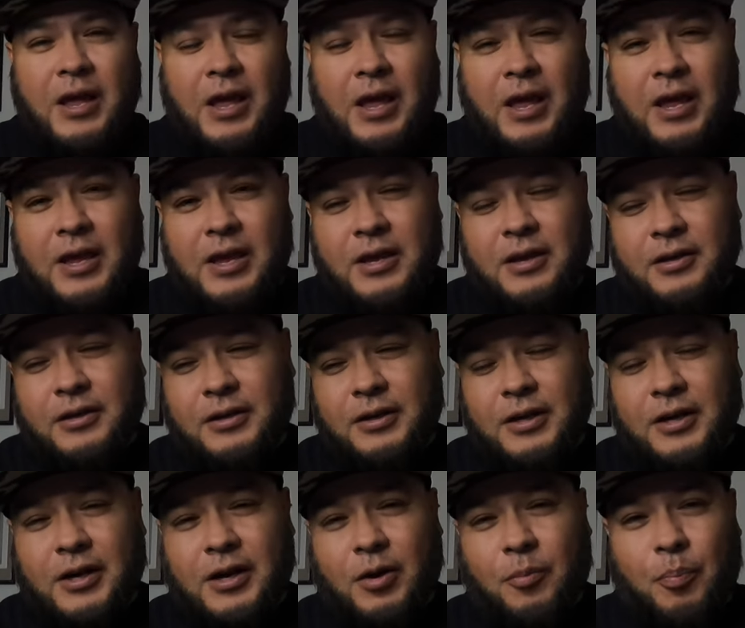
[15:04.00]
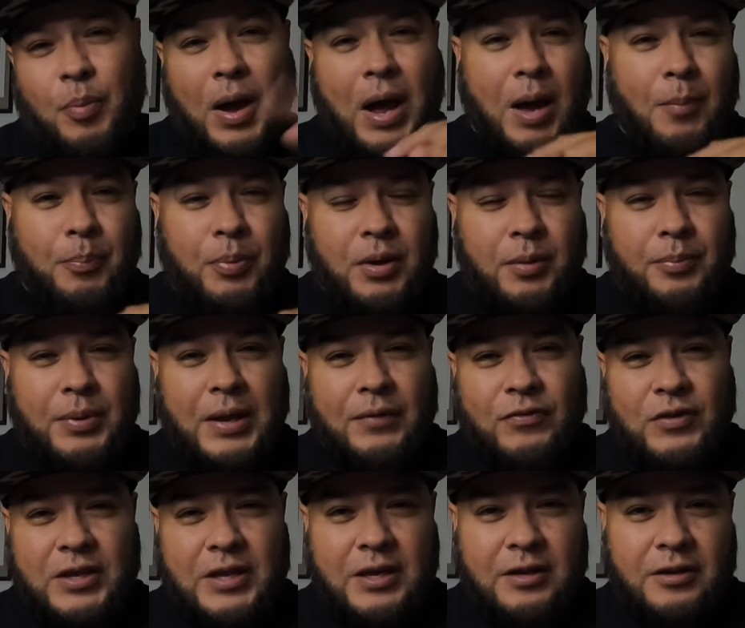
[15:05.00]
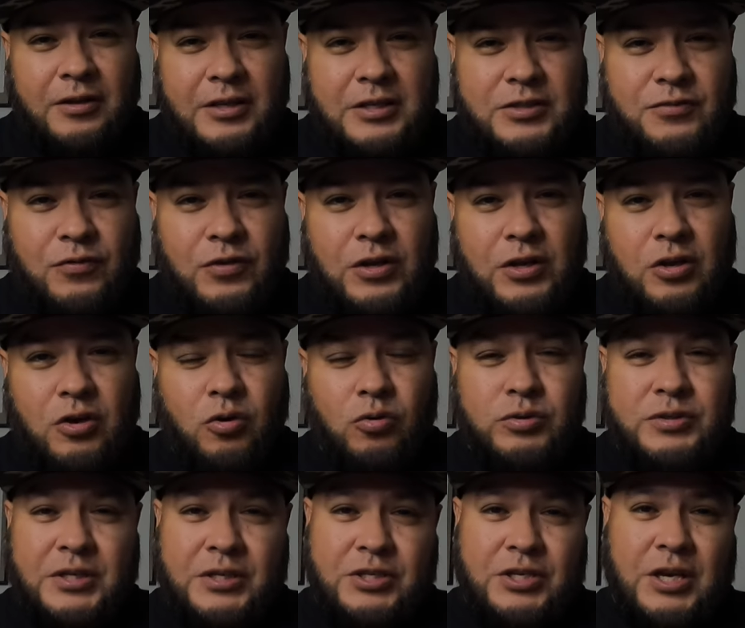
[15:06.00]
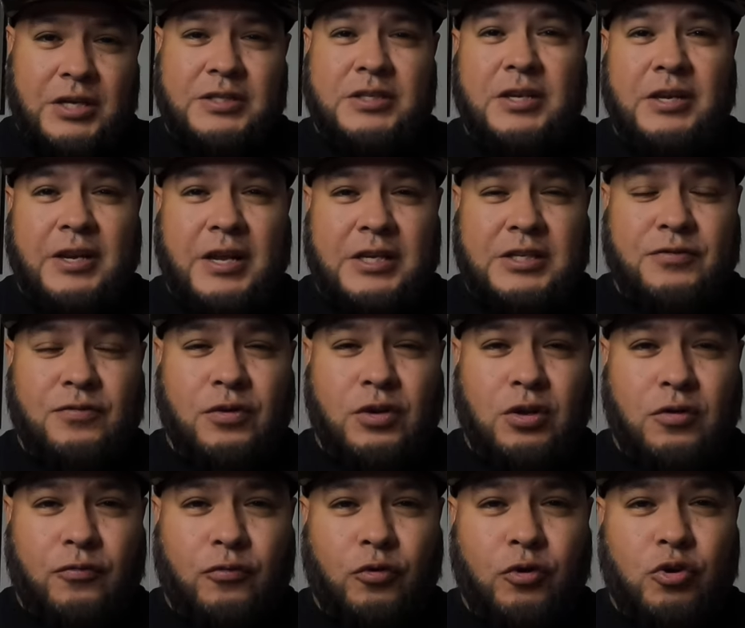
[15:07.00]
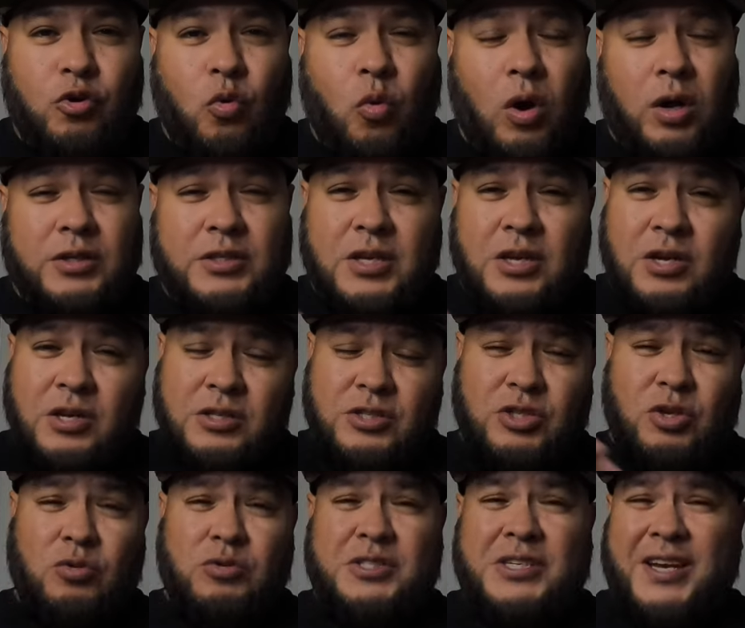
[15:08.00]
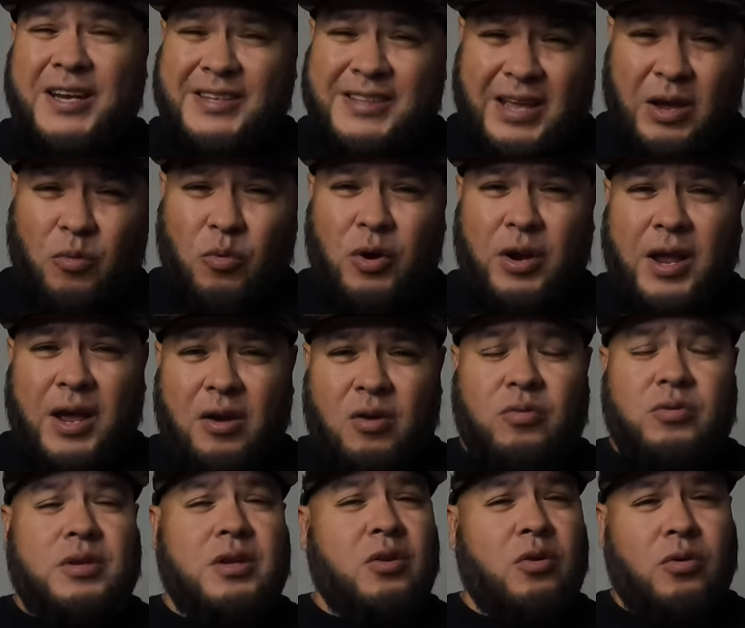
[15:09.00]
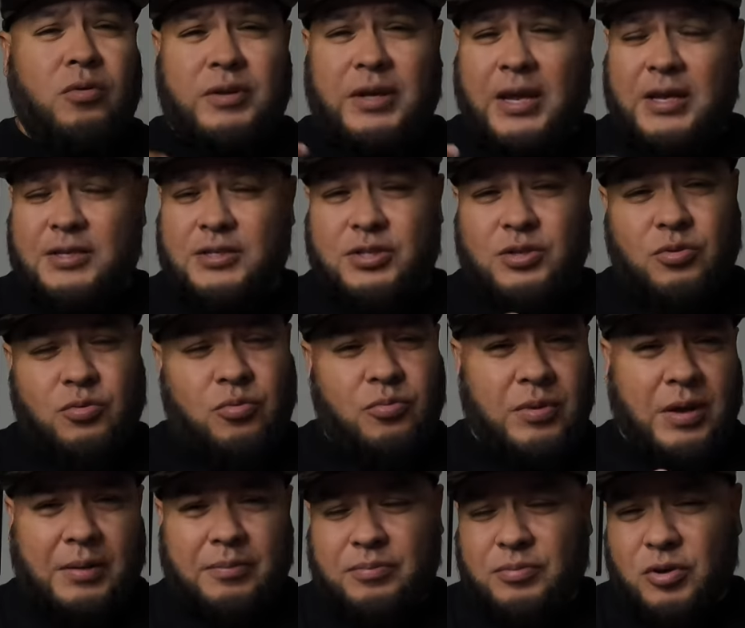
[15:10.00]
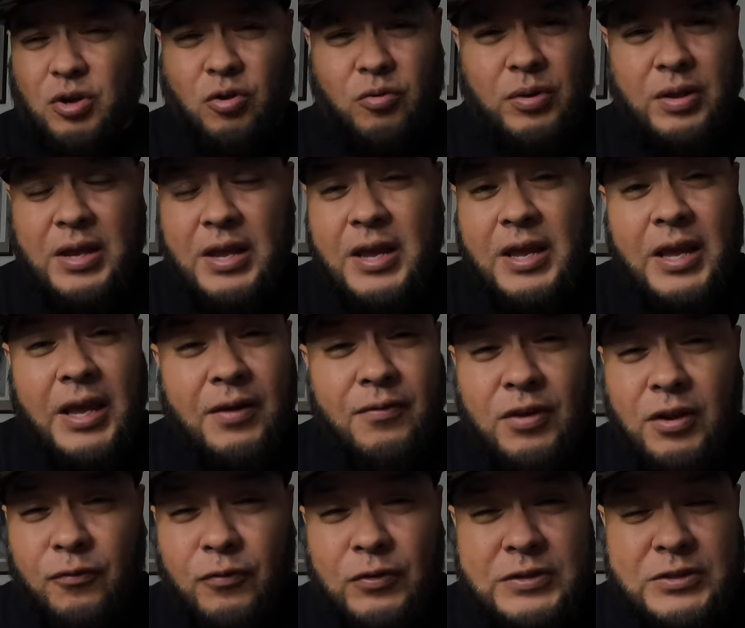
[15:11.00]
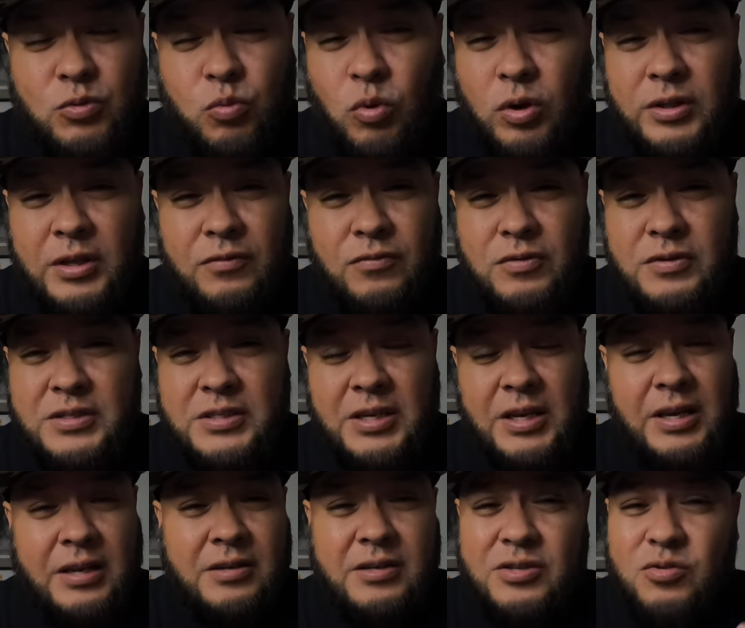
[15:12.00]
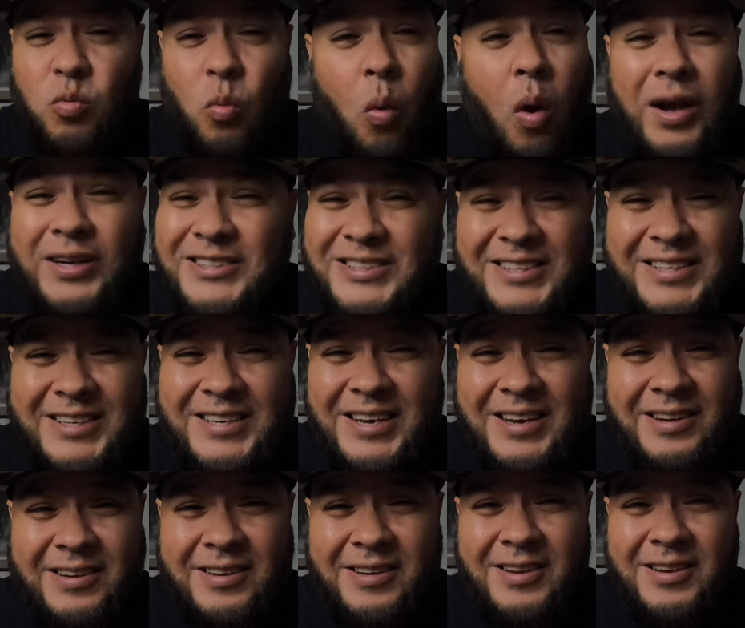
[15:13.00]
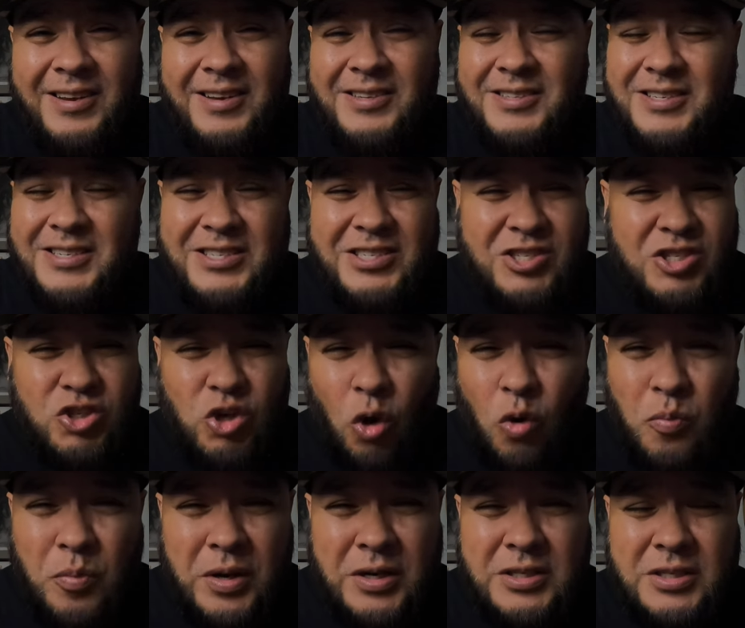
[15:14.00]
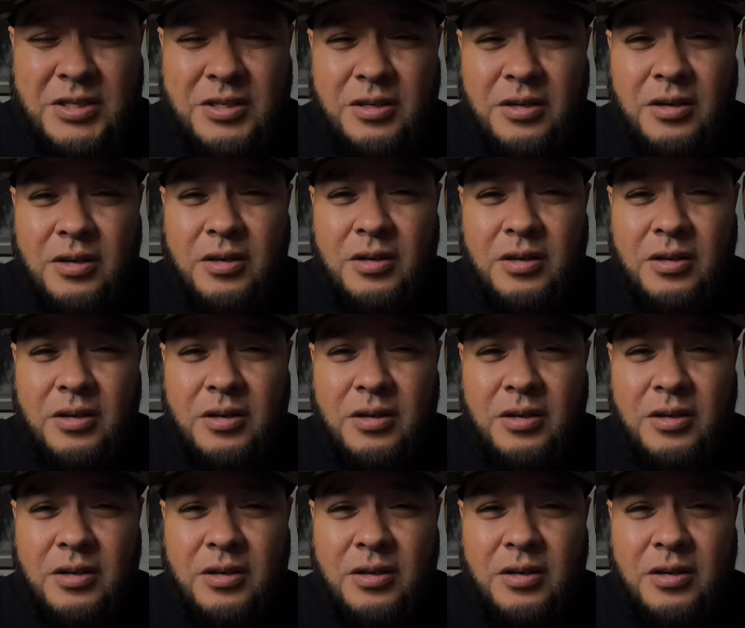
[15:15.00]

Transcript: a pop up at the end of this video suggesting the next video for you to watch. So check that one out, you know, in case you, know, even if it's one that you've seen, just watch it again. Just so much,